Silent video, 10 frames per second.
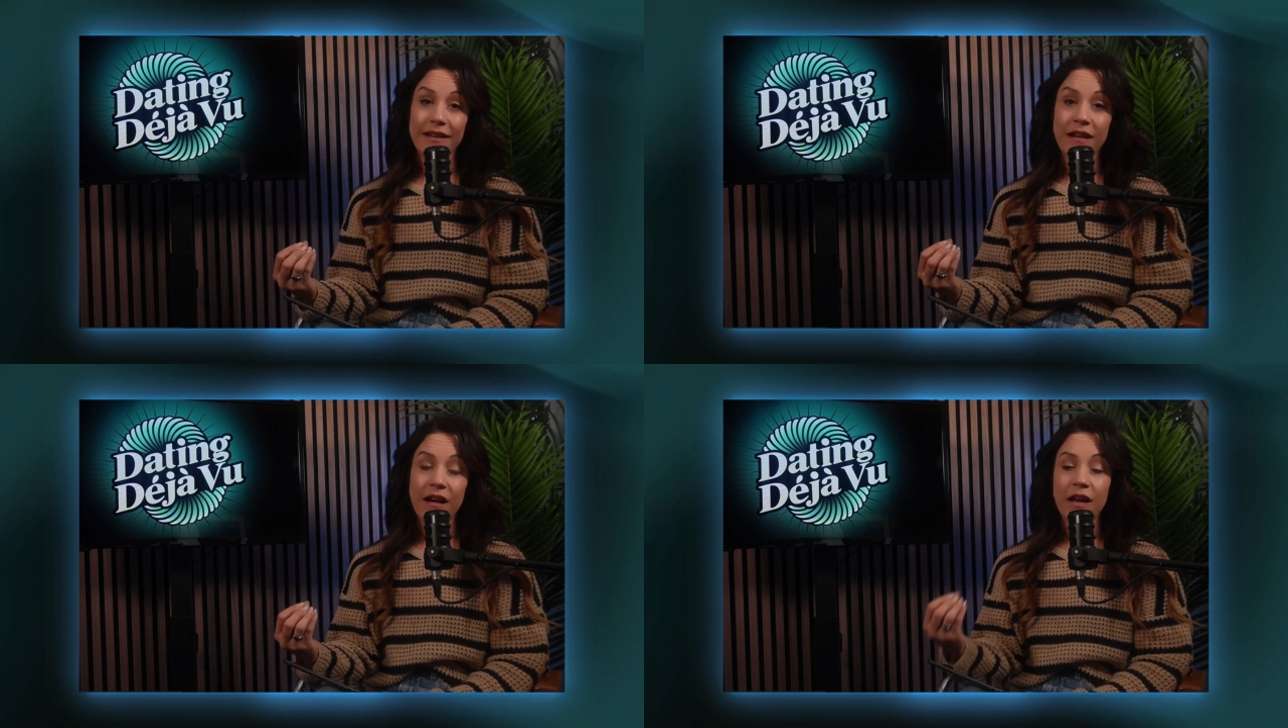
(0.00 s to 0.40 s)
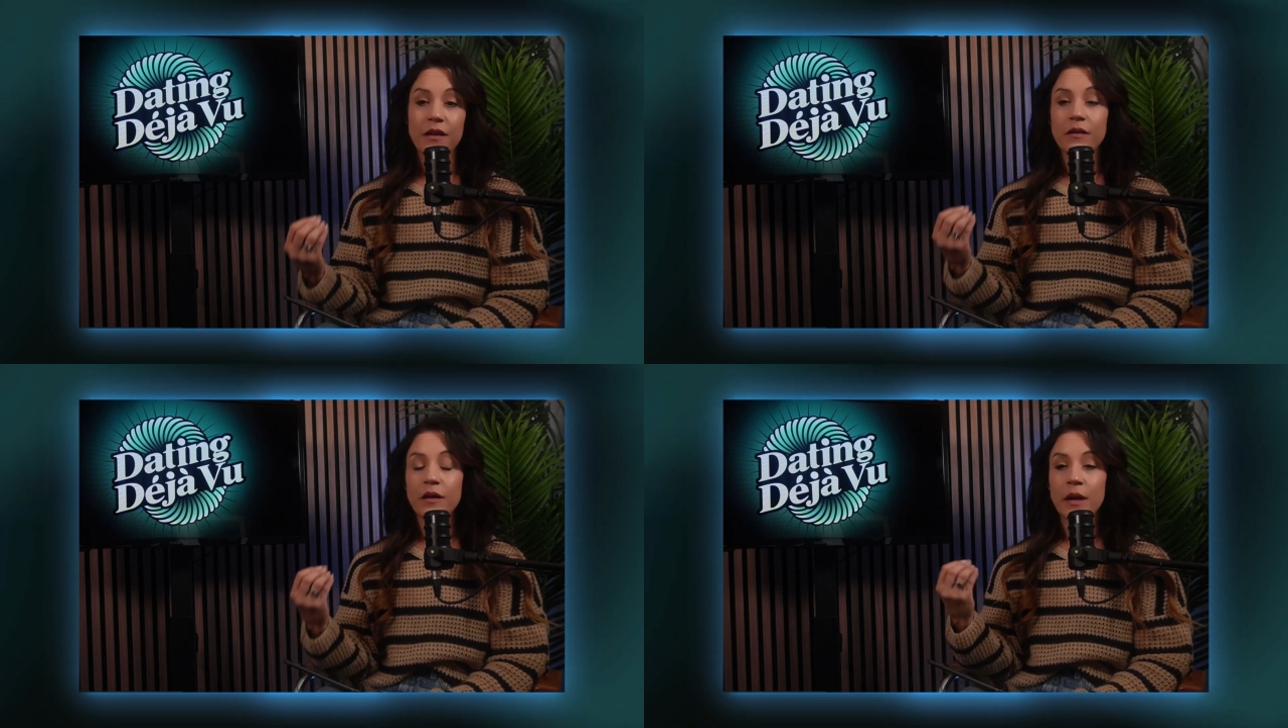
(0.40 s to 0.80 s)
not
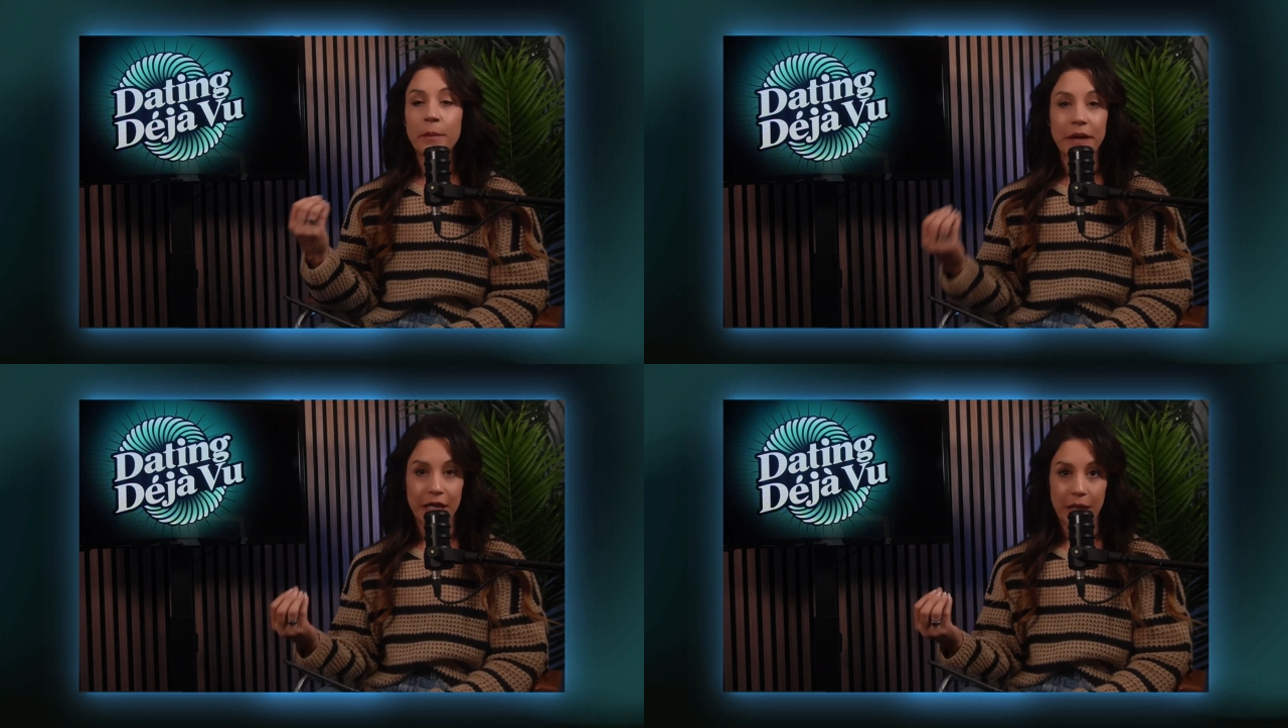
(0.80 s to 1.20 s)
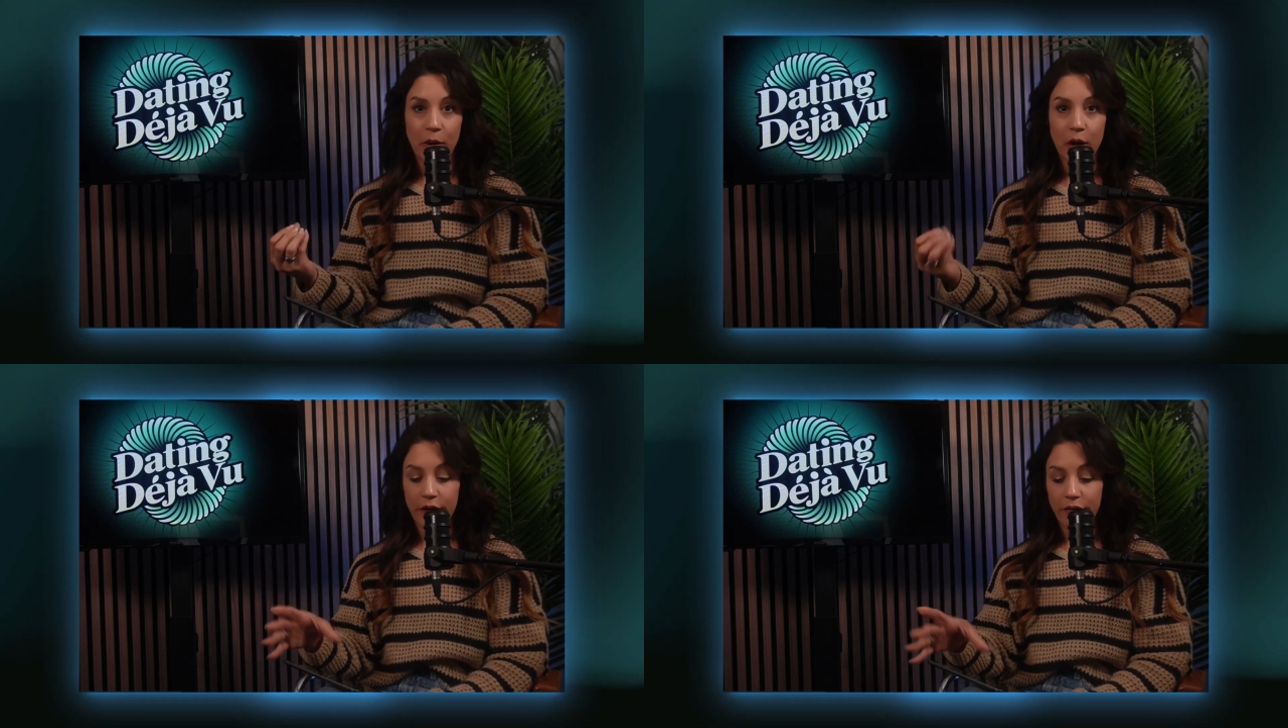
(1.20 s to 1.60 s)
a pity
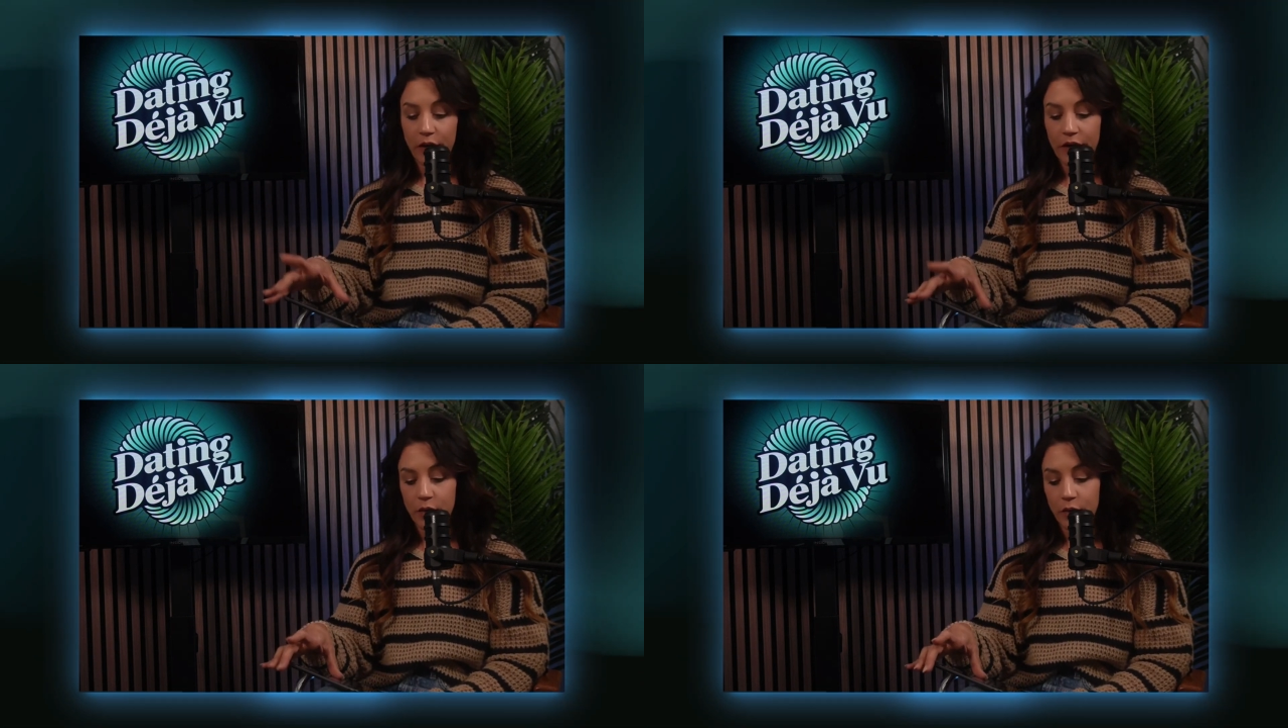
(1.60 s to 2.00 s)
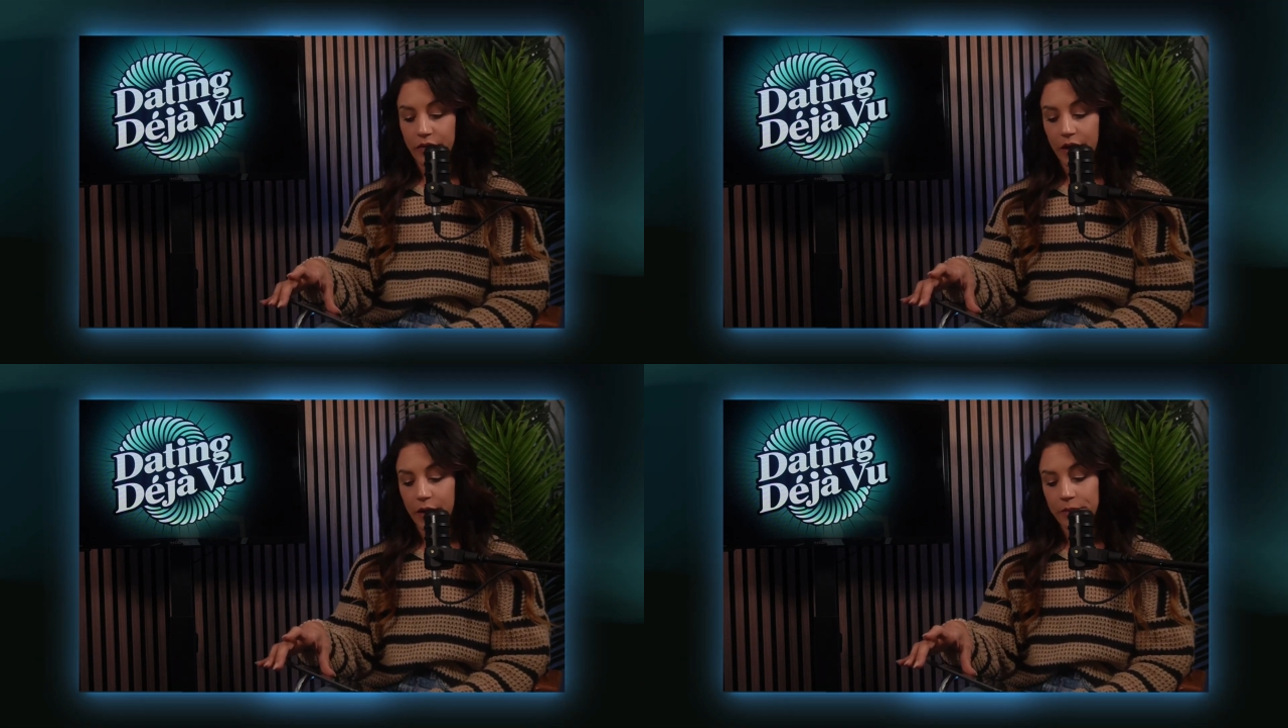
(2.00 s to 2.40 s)
party for everyone there.